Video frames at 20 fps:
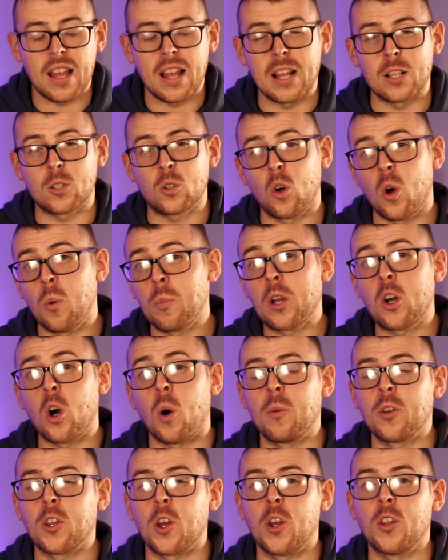It's going to be
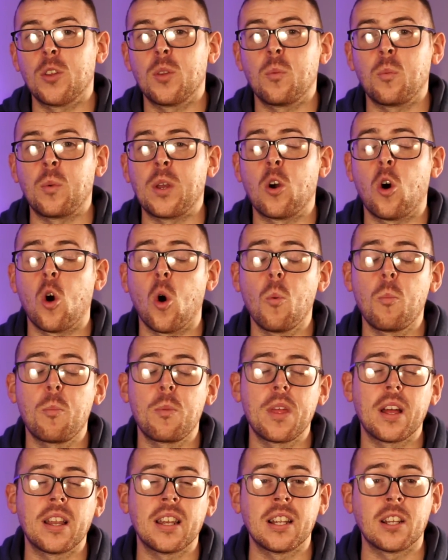coming out. We hope
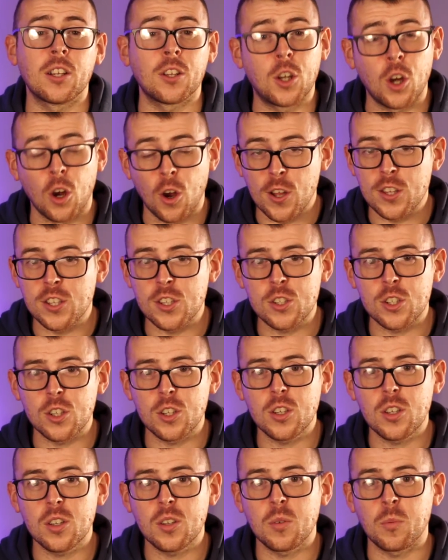that it encourages
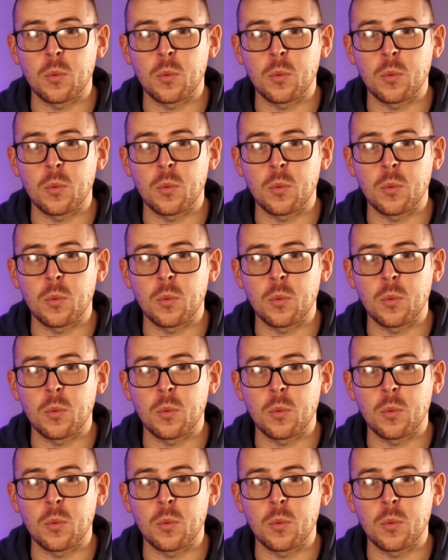you.